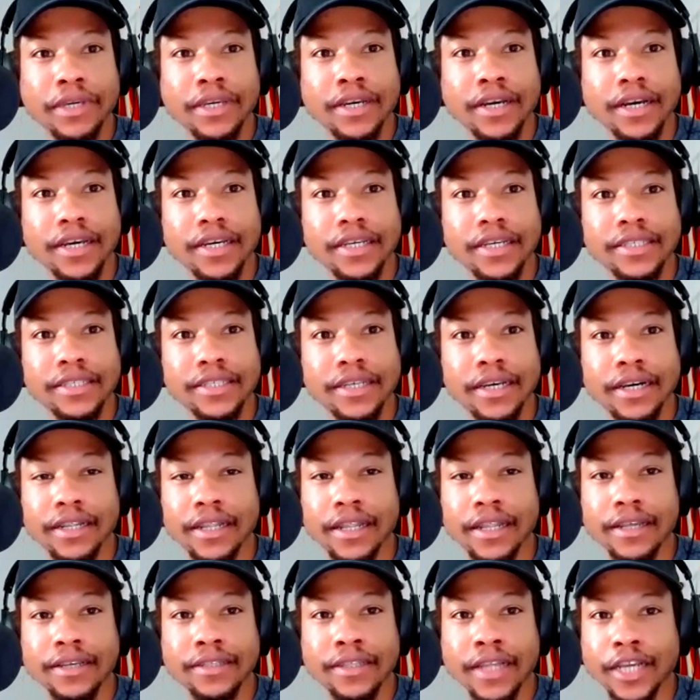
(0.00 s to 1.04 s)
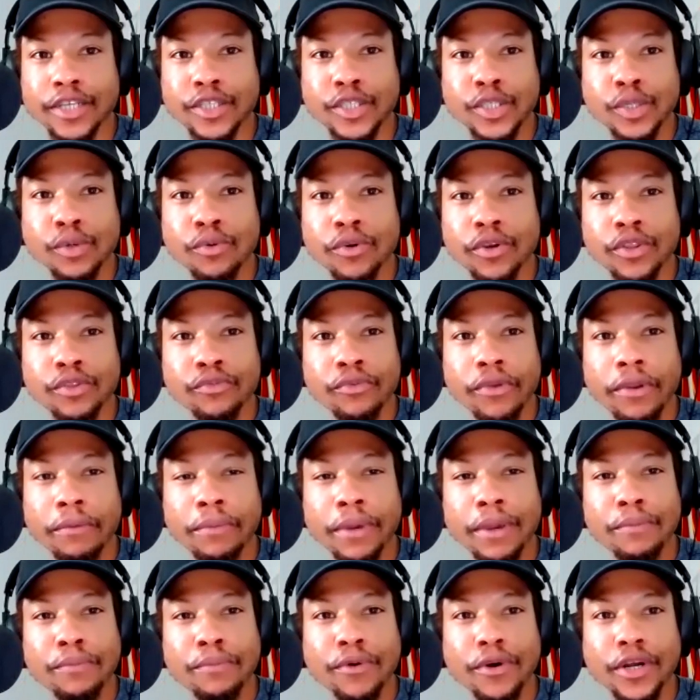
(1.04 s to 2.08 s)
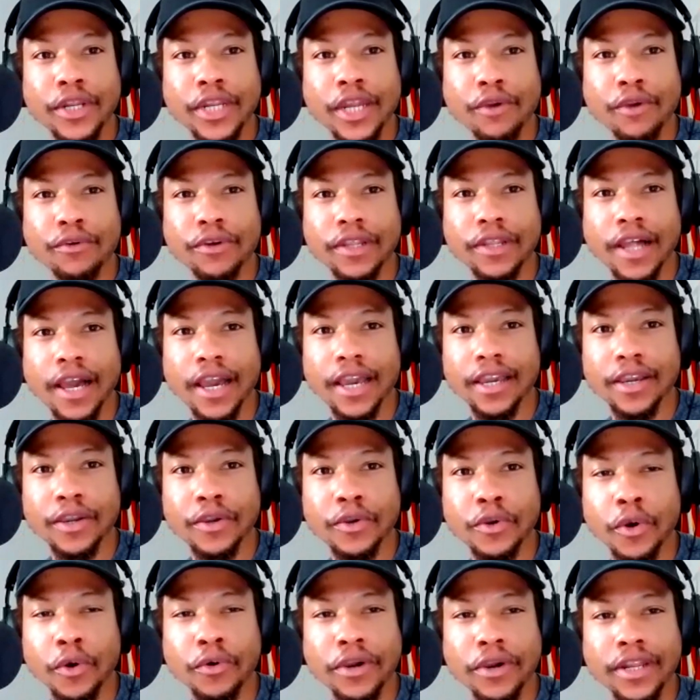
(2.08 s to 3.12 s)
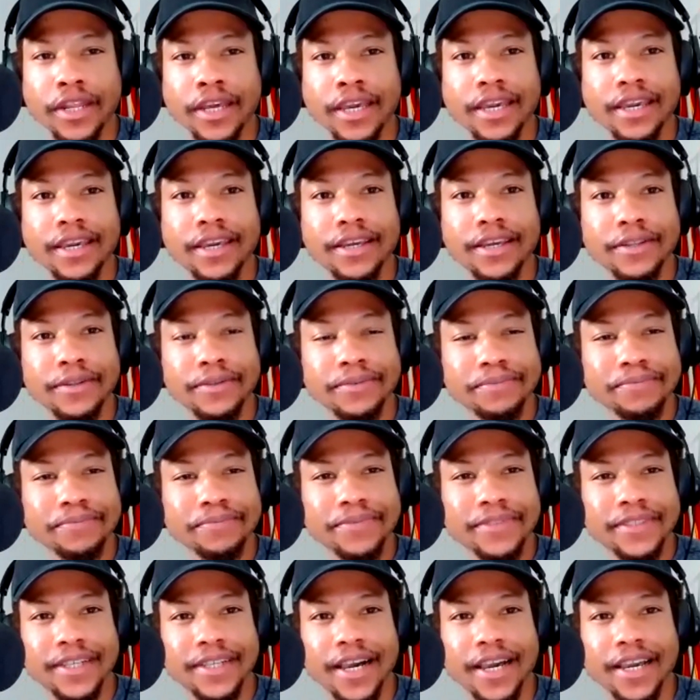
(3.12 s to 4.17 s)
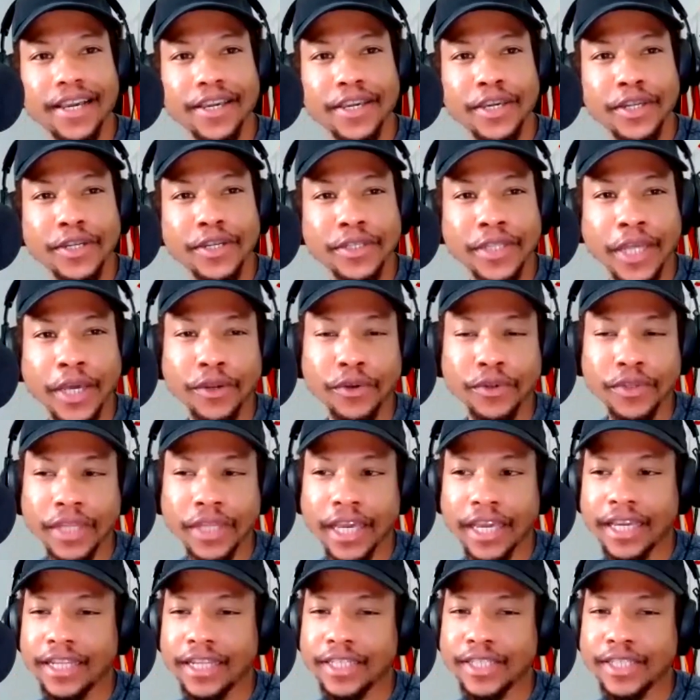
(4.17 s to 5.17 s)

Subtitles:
because like 2 or 3 people on there were like going in. Like, they don't think he